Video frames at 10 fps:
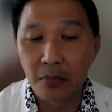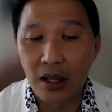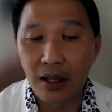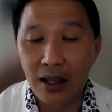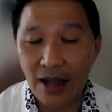
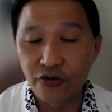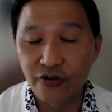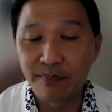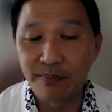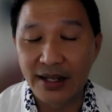
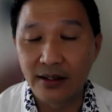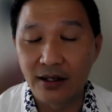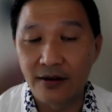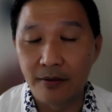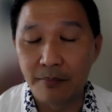hydrogen playing
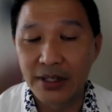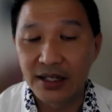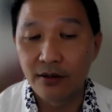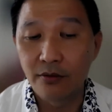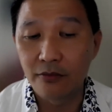a
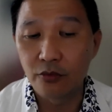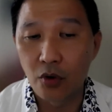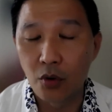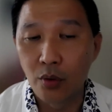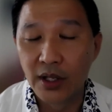bigger
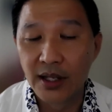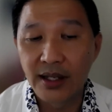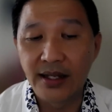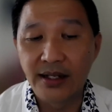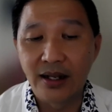role
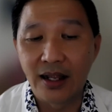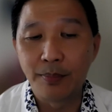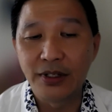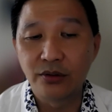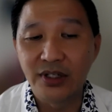in
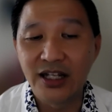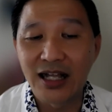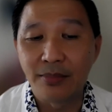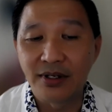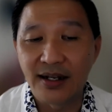helping to
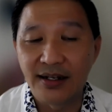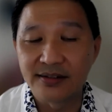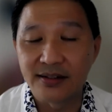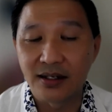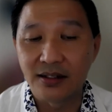decarbonize
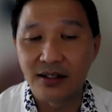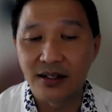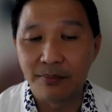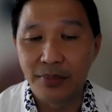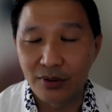the
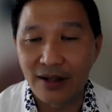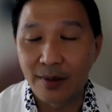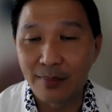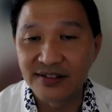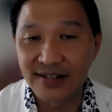built
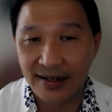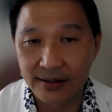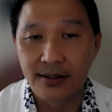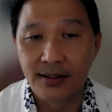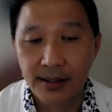environment
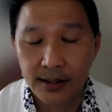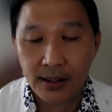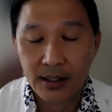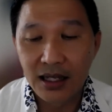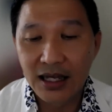sector.
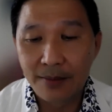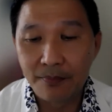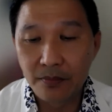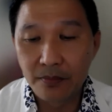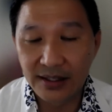
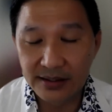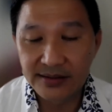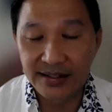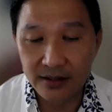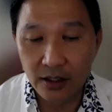
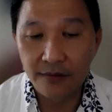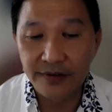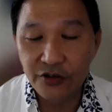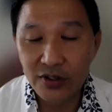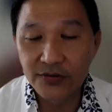there's a lot of
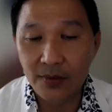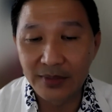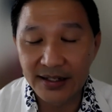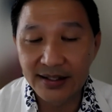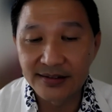interest from
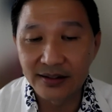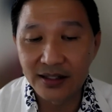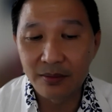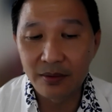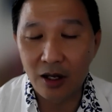data
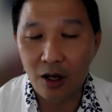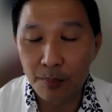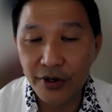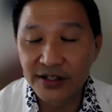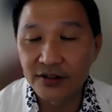center
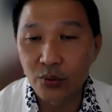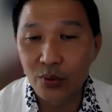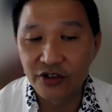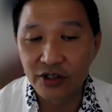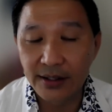operators who are
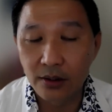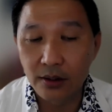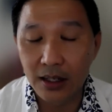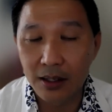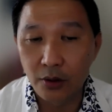actually
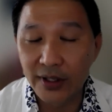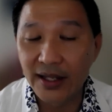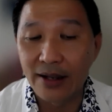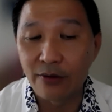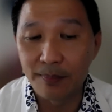
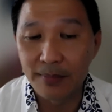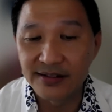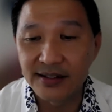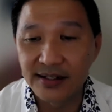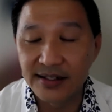looking at
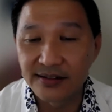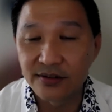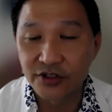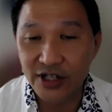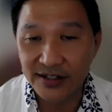replacing the
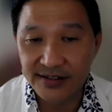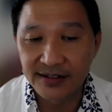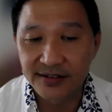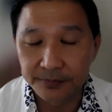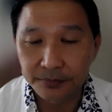diesel
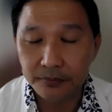gensets.